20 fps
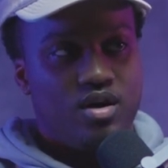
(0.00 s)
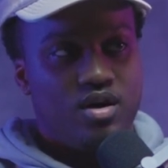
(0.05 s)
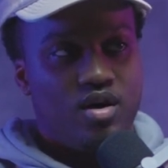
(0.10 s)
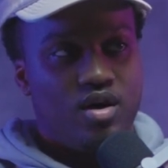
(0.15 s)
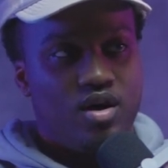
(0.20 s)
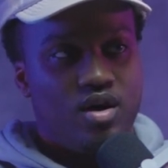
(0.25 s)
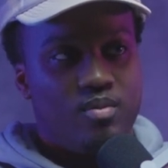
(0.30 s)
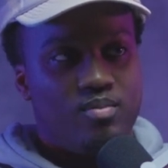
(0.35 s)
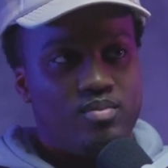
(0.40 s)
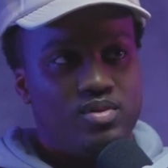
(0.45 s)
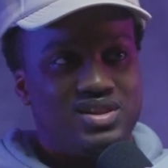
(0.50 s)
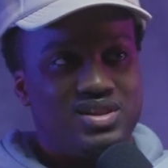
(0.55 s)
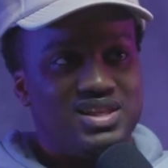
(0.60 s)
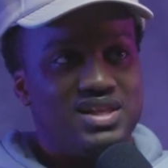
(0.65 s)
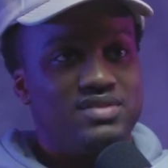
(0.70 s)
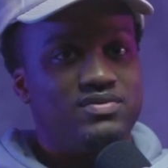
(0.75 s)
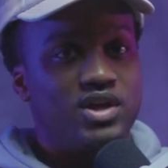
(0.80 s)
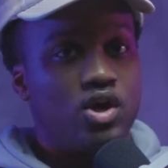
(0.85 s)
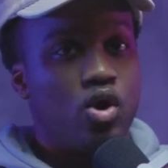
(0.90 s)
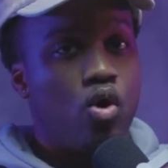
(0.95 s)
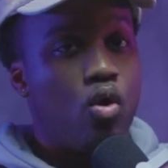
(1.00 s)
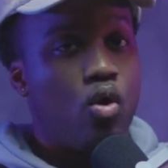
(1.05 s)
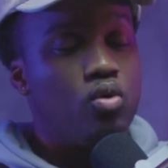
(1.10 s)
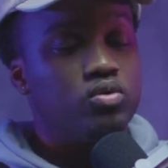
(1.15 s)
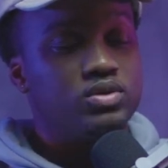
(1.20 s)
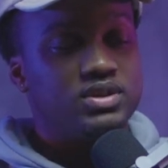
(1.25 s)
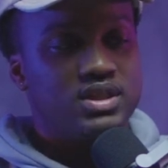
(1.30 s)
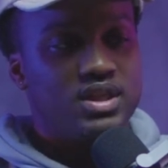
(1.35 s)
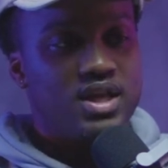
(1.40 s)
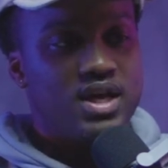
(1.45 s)
um, living a
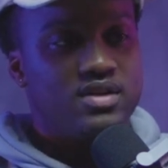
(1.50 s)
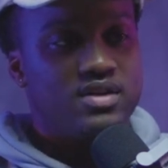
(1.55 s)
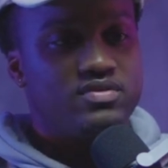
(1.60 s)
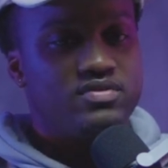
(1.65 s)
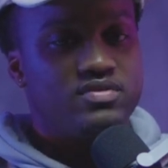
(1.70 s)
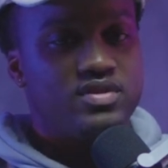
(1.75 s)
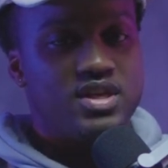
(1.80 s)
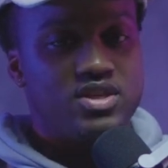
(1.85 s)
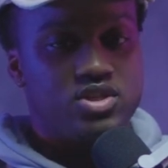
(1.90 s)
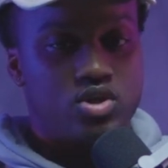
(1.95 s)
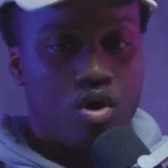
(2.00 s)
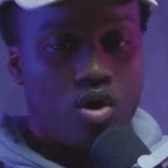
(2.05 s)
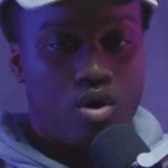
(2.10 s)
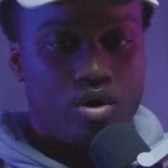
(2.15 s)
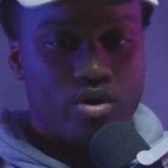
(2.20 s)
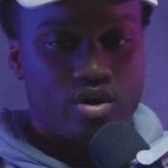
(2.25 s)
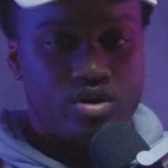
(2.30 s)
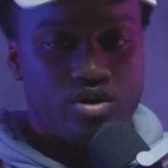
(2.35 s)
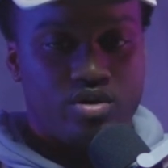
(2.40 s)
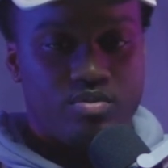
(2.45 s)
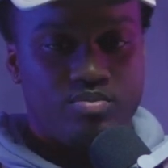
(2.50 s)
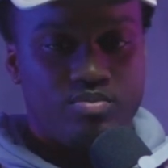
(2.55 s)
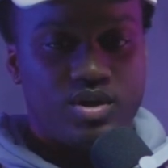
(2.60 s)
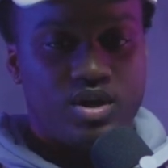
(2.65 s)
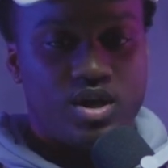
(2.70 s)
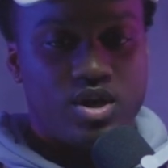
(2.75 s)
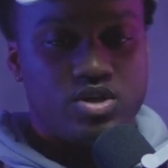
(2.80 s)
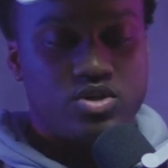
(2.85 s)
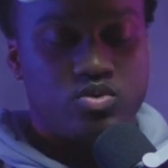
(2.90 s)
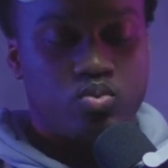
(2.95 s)
holy life is hard
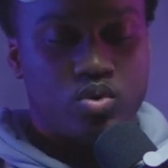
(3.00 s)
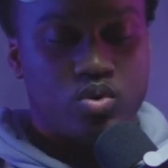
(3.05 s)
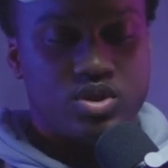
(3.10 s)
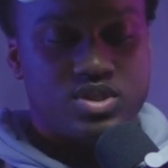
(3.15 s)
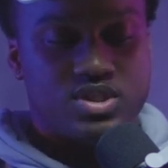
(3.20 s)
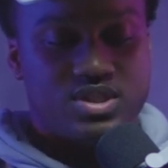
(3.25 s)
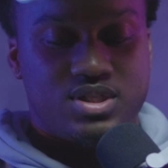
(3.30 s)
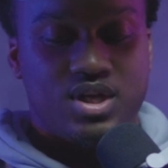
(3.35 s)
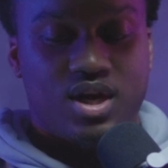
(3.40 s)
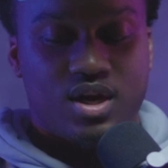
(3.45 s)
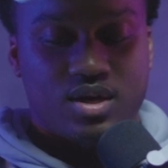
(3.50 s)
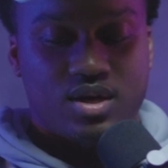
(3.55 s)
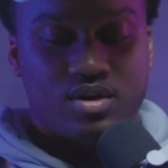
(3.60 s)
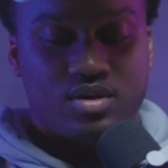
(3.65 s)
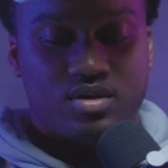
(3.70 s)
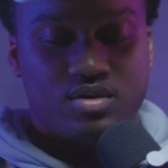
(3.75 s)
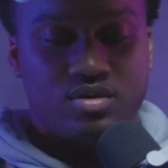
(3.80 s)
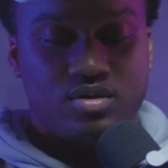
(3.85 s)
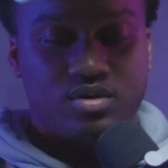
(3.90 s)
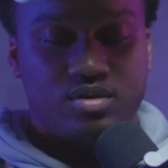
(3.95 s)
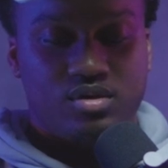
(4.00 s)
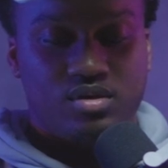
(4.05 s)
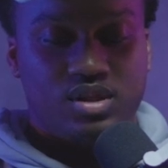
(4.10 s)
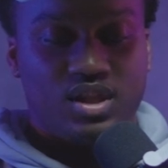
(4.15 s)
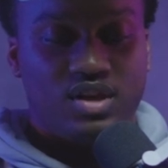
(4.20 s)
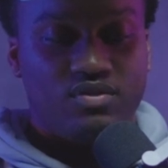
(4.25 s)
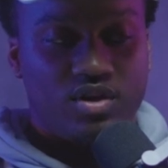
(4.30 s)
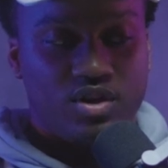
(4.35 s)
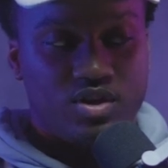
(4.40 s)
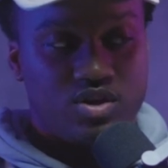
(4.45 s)
because we're stuck
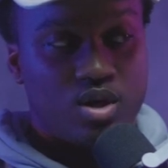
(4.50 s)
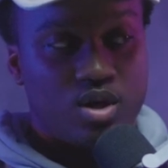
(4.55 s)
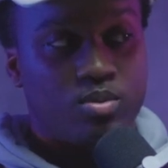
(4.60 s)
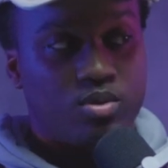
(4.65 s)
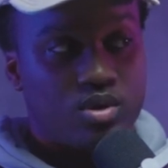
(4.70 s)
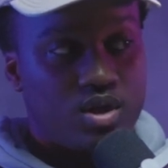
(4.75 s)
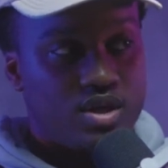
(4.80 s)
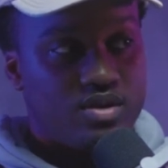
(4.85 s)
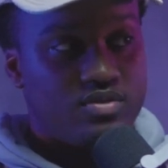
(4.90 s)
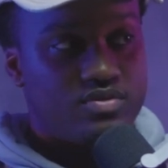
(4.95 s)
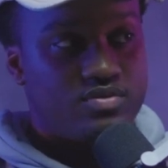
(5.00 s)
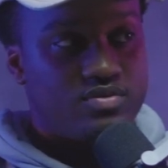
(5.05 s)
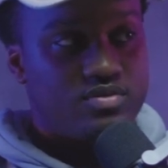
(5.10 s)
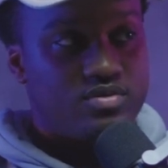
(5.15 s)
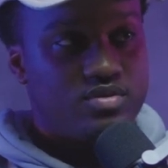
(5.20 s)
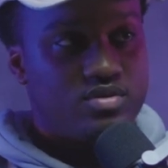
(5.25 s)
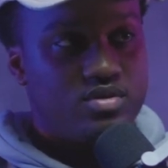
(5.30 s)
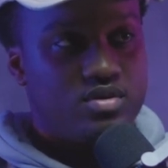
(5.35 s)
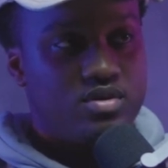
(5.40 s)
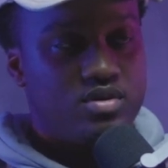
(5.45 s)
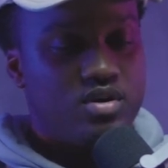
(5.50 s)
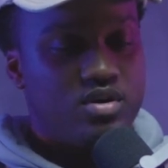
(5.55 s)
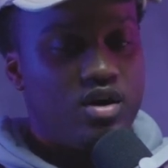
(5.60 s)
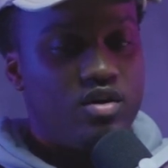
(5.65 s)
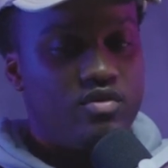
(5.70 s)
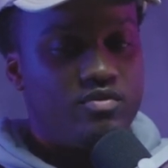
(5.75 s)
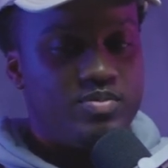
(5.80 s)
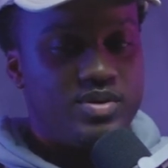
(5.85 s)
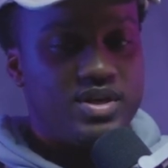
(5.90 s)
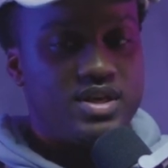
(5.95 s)
living a double life
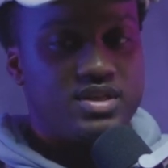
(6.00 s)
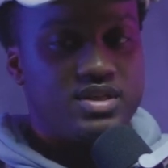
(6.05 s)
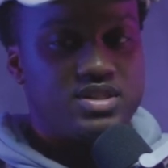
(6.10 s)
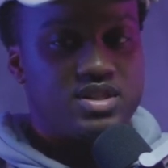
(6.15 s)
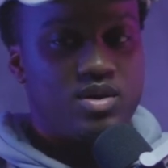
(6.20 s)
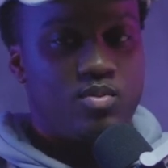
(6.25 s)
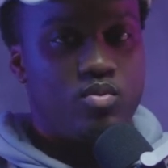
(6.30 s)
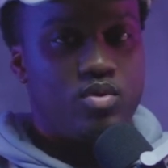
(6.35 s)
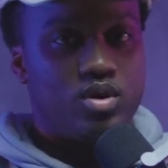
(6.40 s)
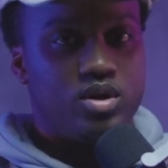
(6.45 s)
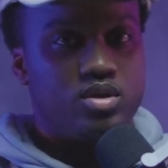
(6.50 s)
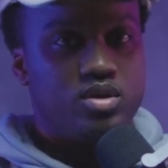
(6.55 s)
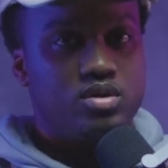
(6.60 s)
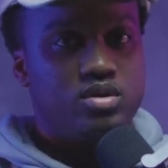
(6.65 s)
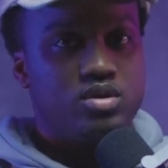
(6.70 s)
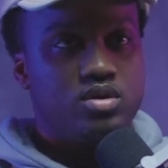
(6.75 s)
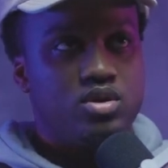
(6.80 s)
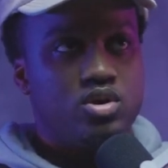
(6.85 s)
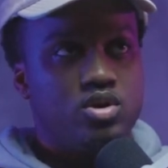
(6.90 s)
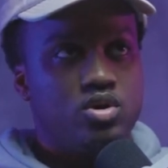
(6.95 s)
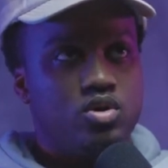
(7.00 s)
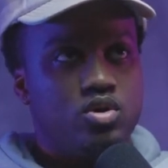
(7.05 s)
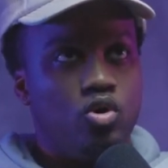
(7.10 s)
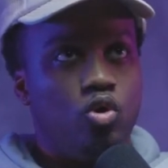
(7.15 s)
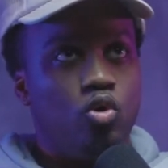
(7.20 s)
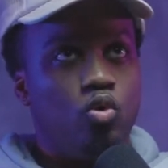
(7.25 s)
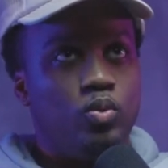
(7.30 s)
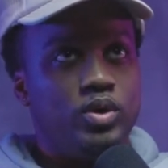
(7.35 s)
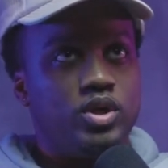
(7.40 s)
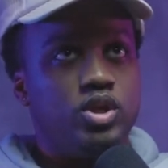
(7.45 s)
of being someone
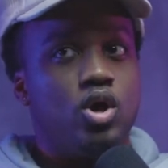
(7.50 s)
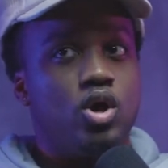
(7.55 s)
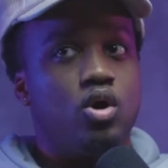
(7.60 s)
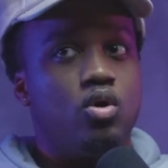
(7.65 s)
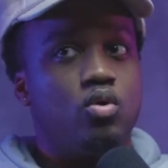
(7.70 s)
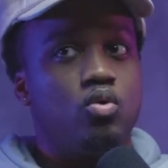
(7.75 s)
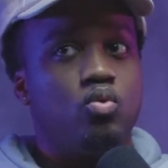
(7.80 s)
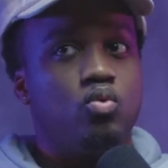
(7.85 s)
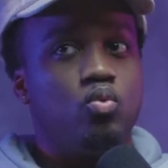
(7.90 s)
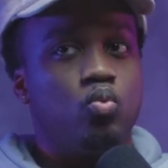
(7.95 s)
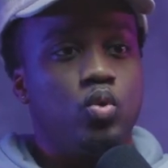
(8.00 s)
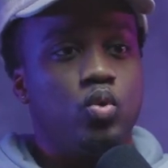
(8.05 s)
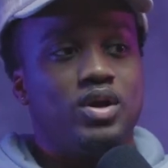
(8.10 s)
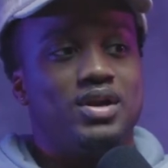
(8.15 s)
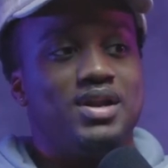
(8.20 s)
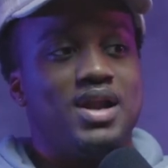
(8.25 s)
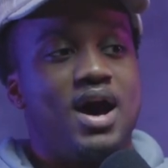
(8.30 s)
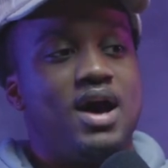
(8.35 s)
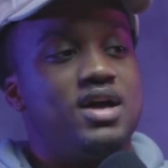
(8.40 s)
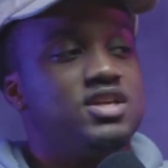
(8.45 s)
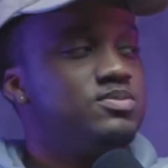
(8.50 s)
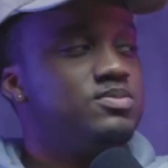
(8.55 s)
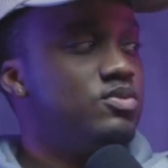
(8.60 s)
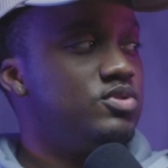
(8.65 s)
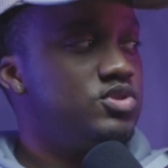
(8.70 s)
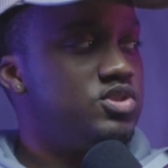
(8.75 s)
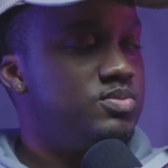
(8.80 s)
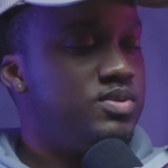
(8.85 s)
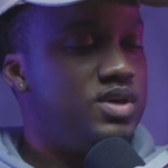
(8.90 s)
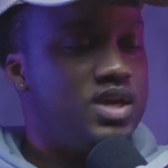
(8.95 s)
who we know we're not
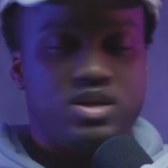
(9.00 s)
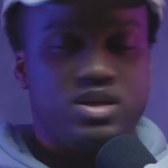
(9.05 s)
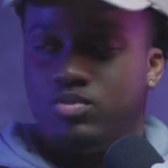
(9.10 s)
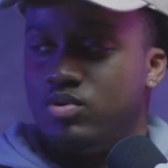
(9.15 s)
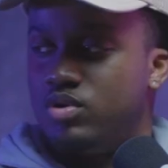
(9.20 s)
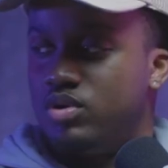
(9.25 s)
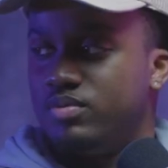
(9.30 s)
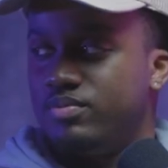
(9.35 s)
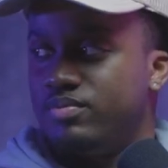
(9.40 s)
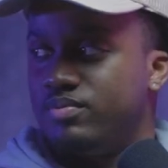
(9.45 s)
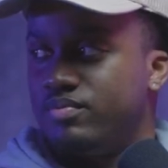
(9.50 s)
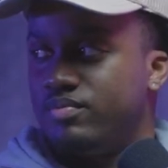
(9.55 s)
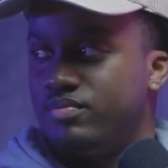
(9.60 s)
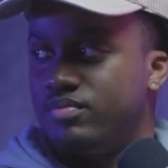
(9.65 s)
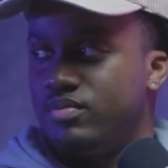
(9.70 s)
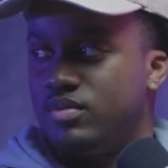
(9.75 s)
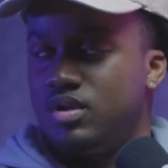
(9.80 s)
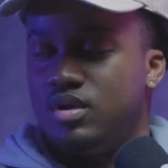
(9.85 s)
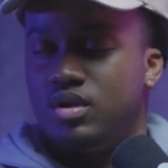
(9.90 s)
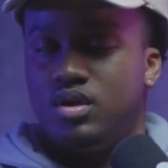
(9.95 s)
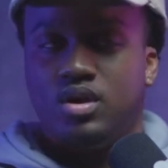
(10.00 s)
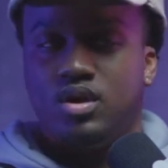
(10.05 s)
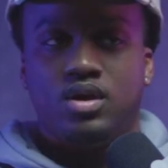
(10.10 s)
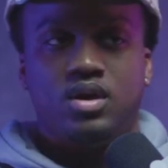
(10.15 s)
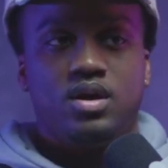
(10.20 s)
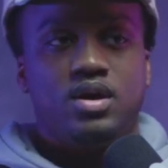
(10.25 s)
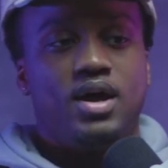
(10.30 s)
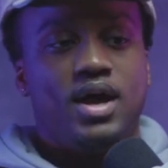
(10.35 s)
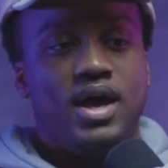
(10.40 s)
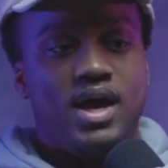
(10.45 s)
supposed to be anymore.
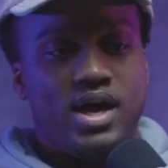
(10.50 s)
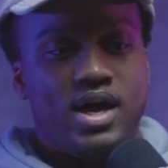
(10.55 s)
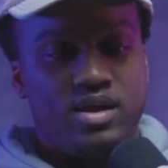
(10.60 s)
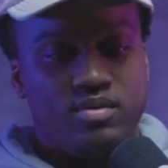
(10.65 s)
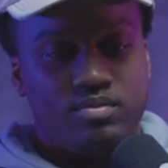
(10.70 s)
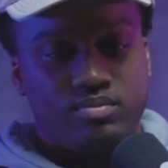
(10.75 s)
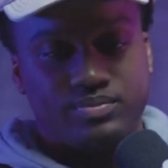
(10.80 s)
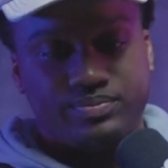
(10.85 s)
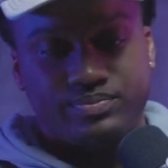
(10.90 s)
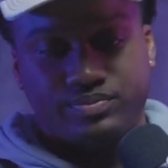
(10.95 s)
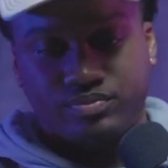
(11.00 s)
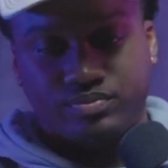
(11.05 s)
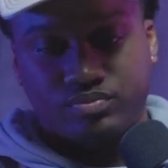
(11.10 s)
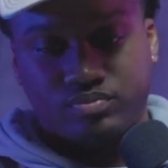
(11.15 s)
And